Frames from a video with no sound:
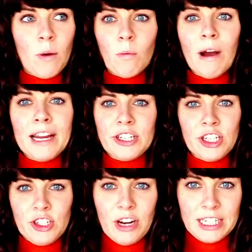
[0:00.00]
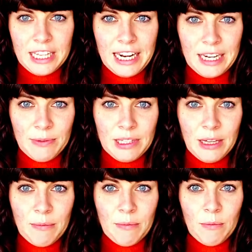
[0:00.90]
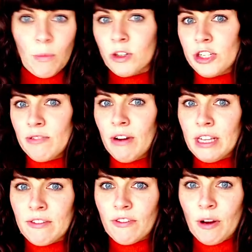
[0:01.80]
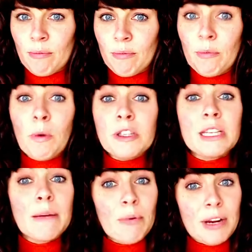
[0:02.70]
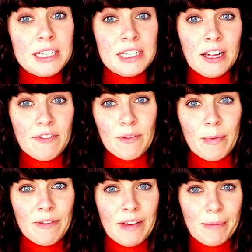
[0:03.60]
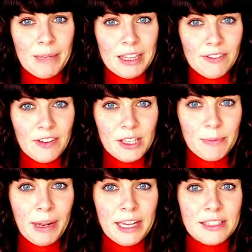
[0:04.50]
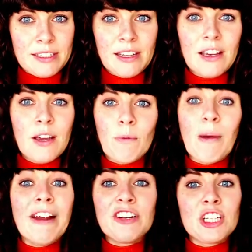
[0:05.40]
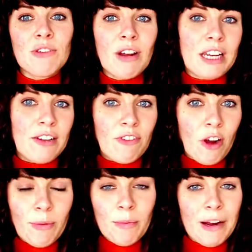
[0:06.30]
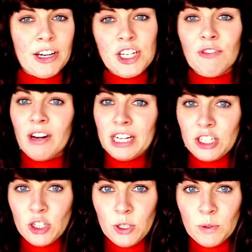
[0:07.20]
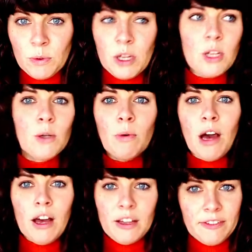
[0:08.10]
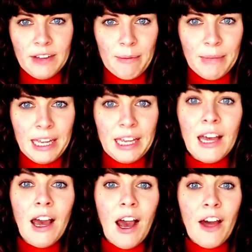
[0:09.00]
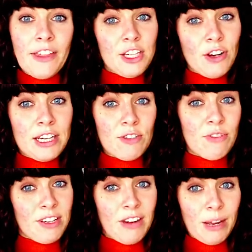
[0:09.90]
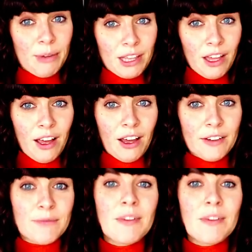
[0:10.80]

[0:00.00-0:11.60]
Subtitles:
Why is she trying to connect with them? What's she running from? What separated her from her family in the first place? Where is she running from and where is she running to? Who are her family? Are they trying to reunite with her?